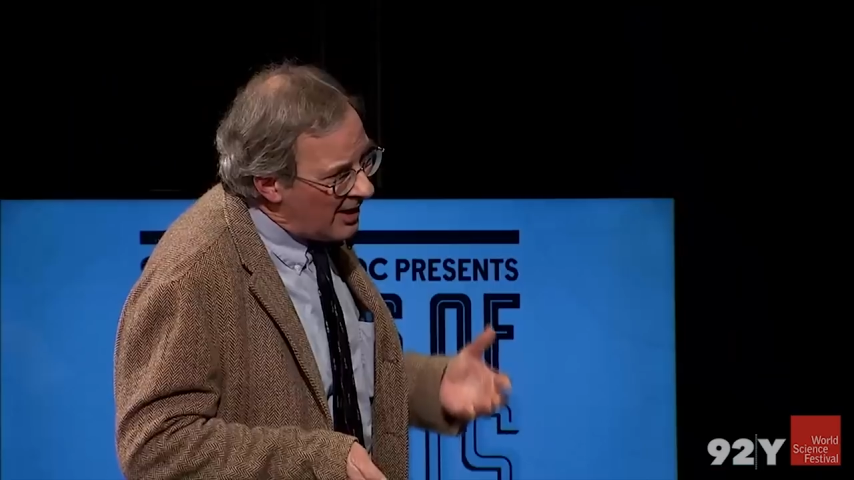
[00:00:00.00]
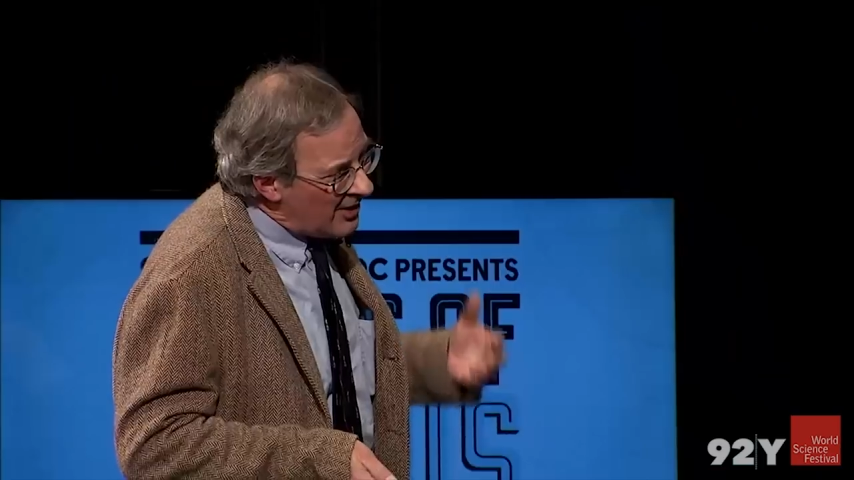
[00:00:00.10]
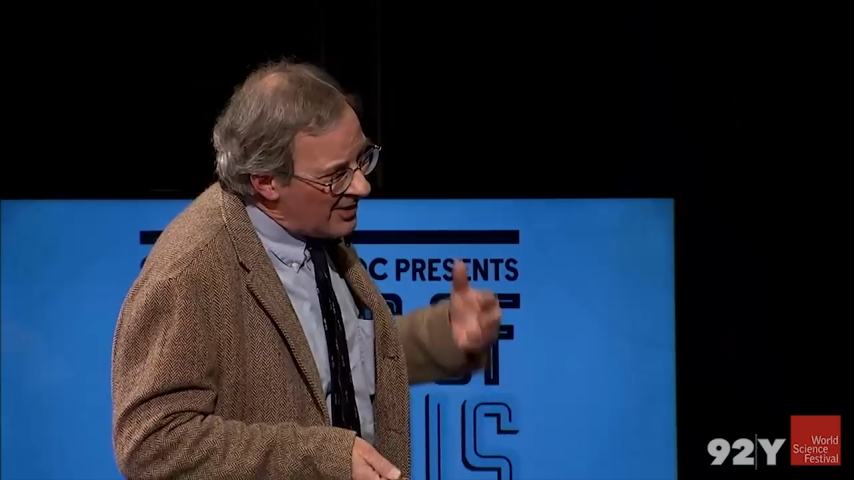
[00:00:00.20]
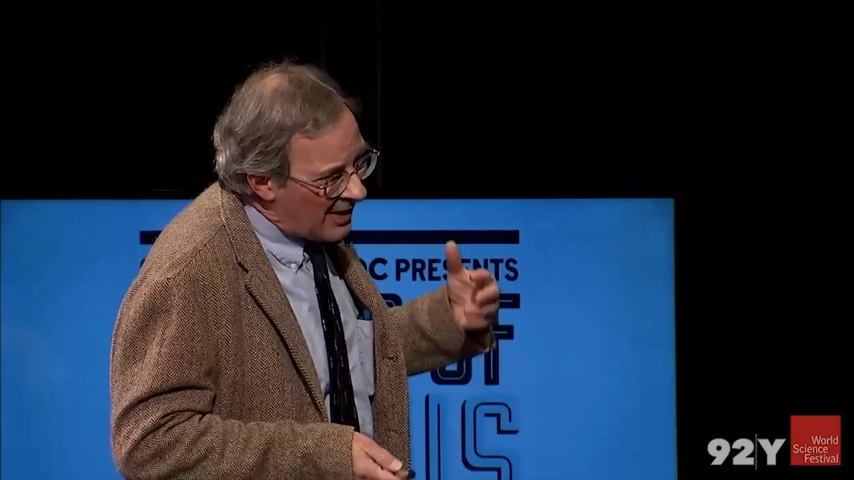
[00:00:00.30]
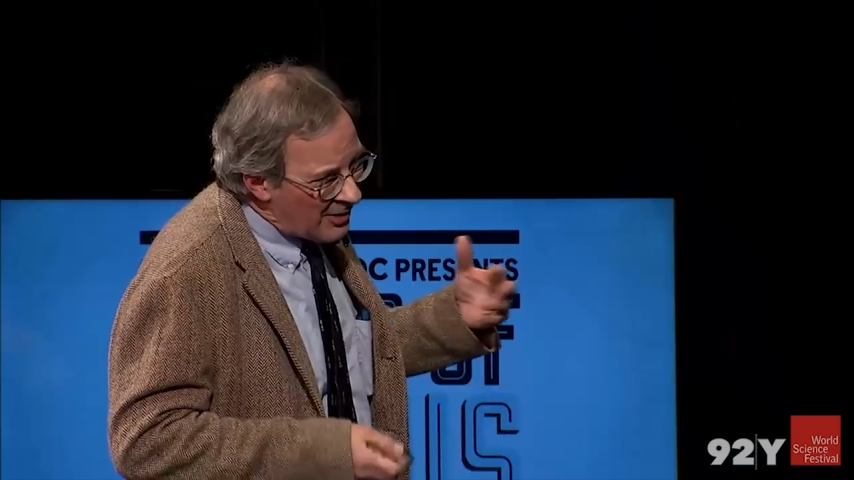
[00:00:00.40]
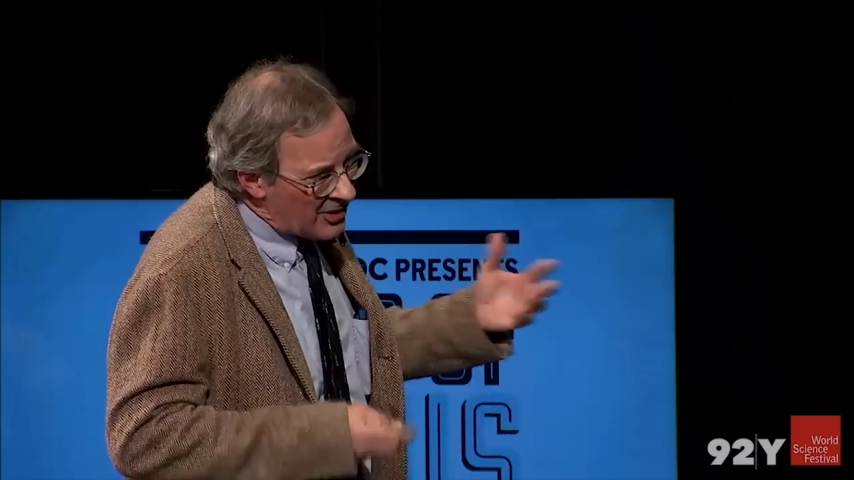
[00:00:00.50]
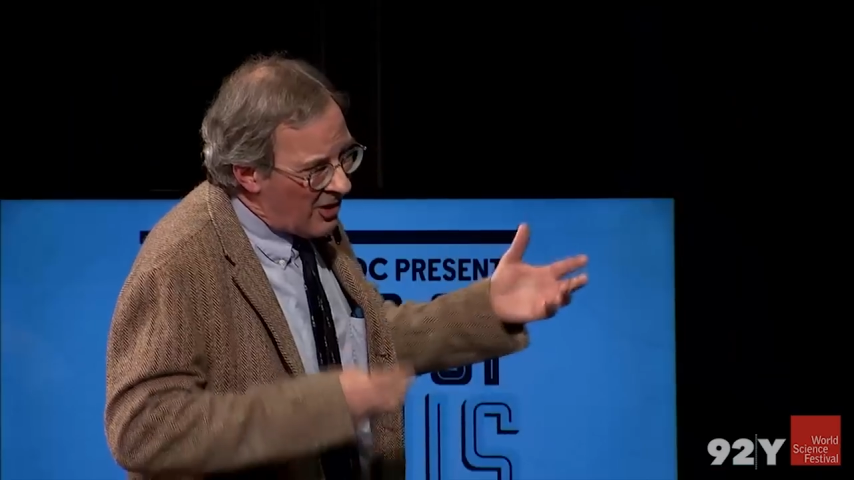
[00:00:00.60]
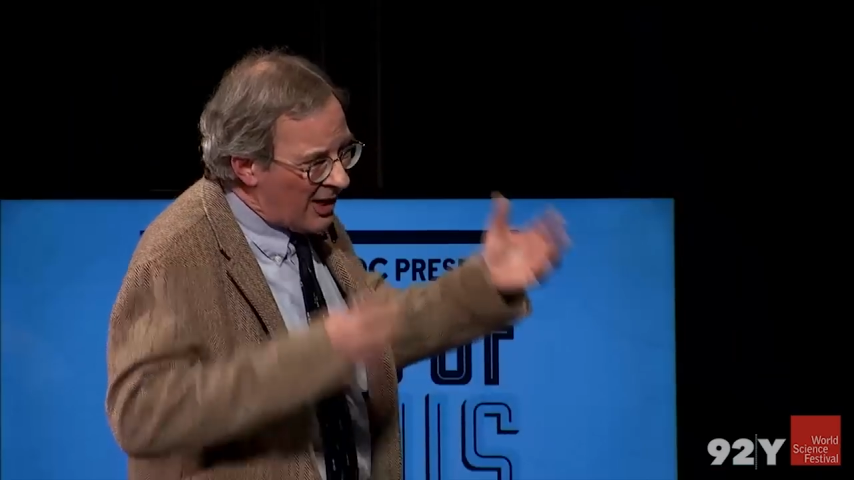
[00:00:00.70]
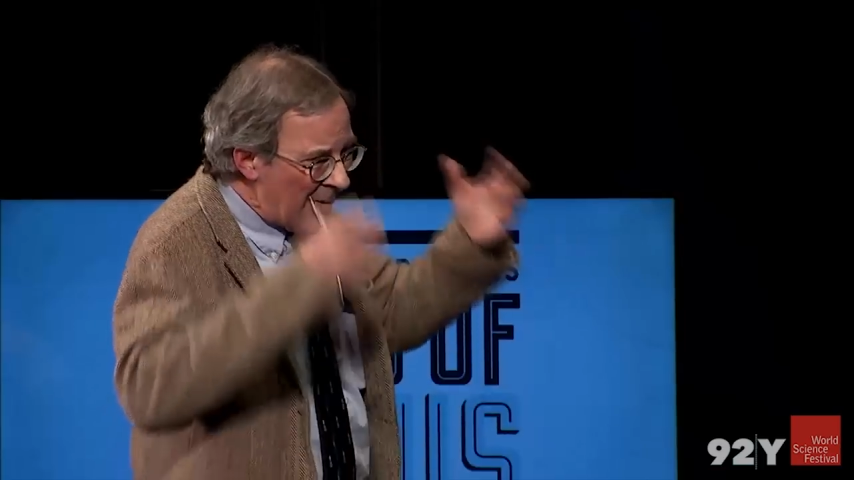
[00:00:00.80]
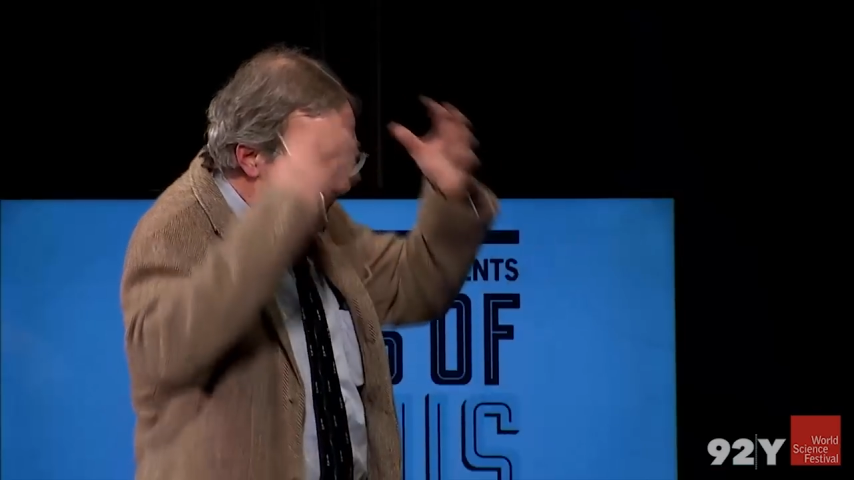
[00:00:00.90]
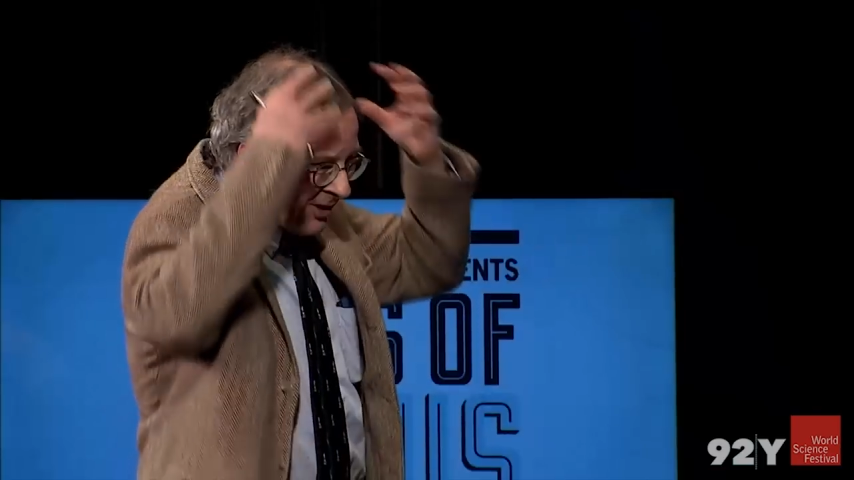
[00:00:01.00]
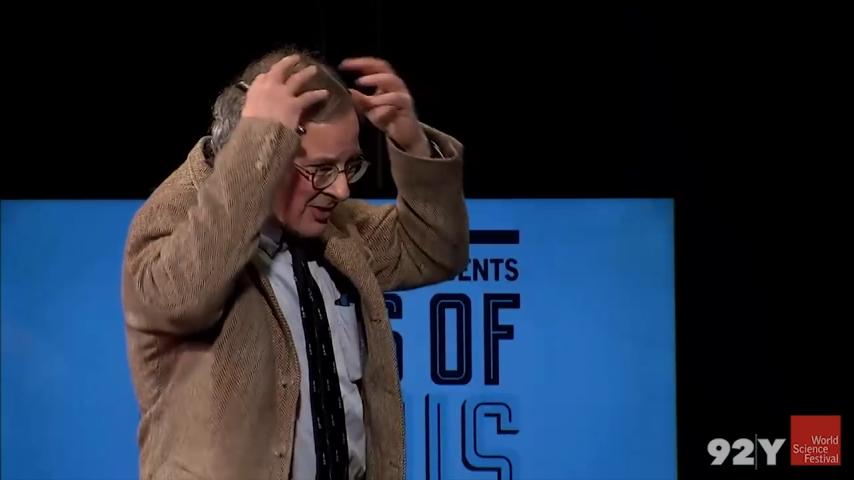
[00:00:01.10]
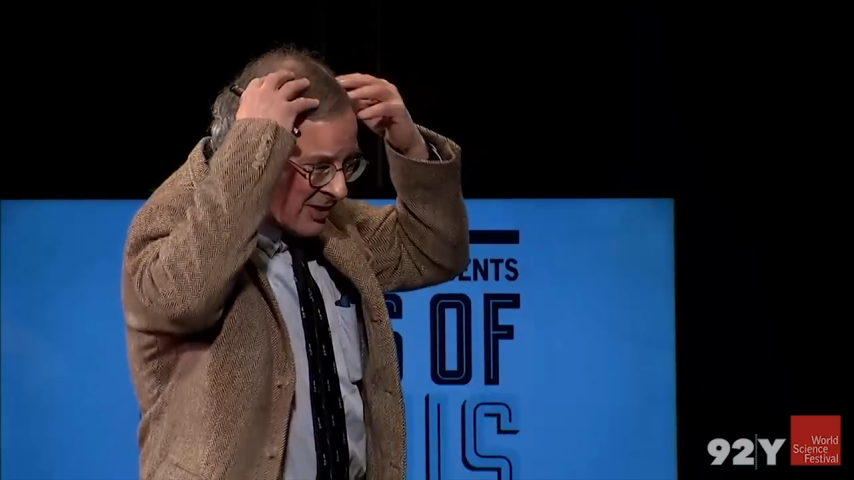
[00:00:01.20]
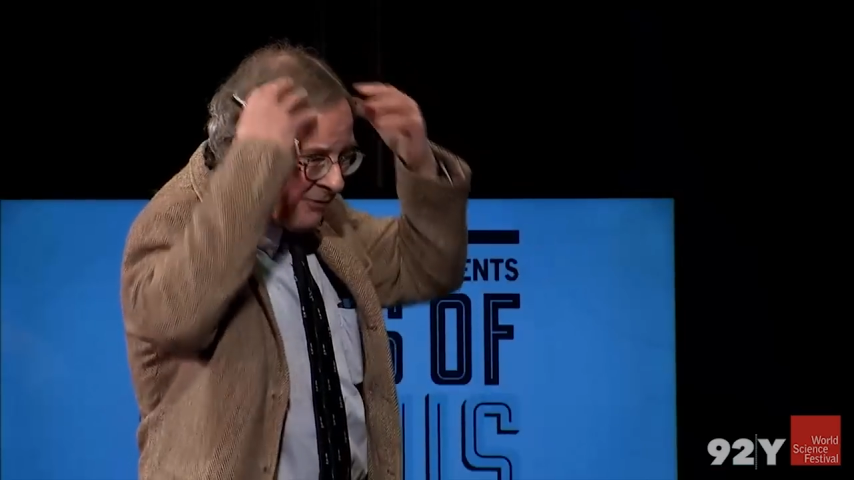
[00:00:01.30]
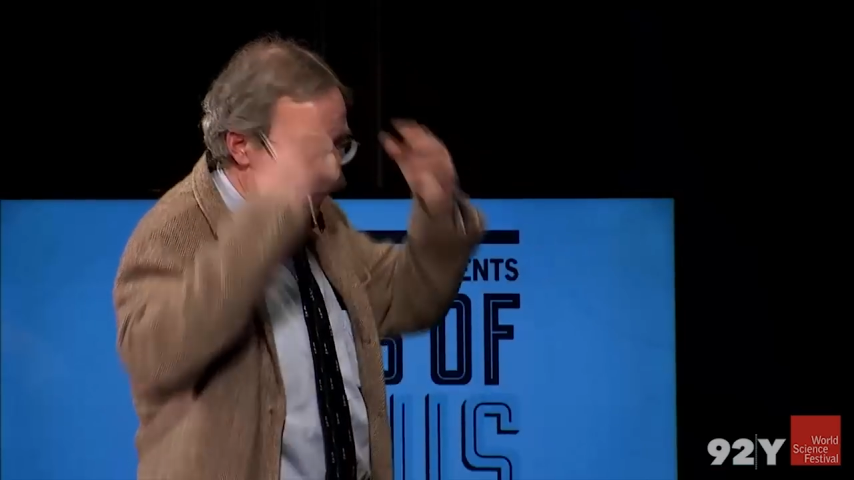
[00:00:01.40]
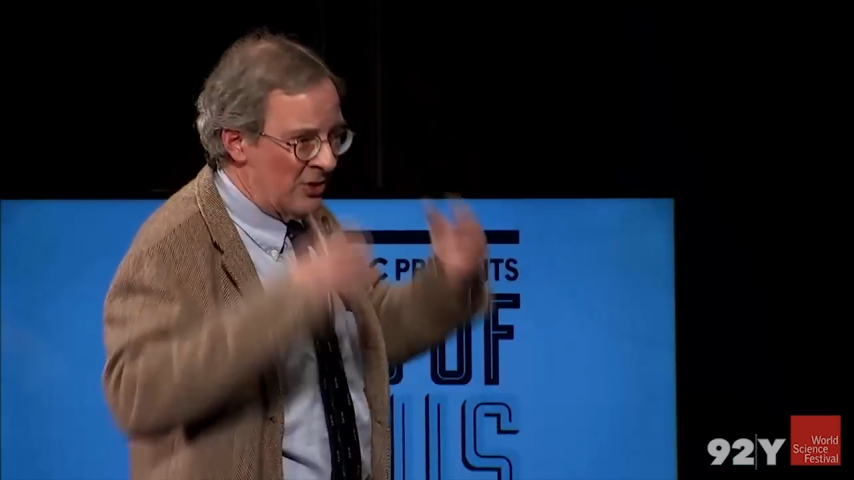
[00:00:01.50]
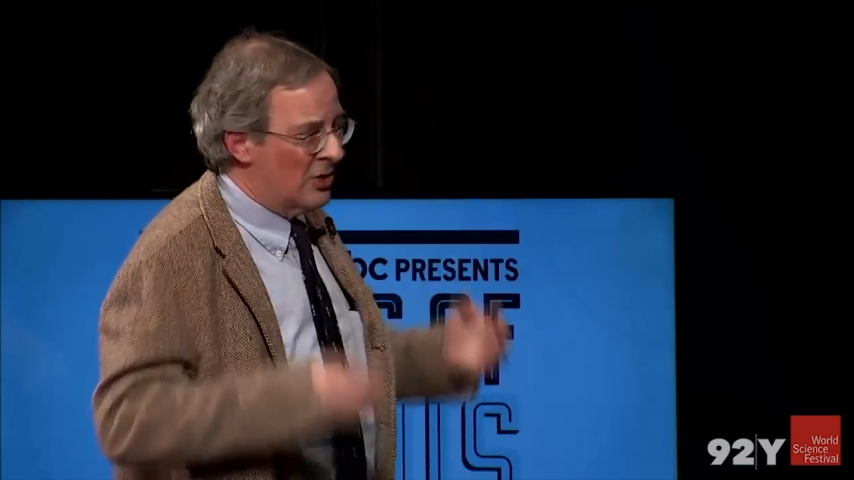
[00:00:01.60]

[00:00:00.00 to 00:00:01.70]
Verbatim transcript: you're not really talking about the stuff on your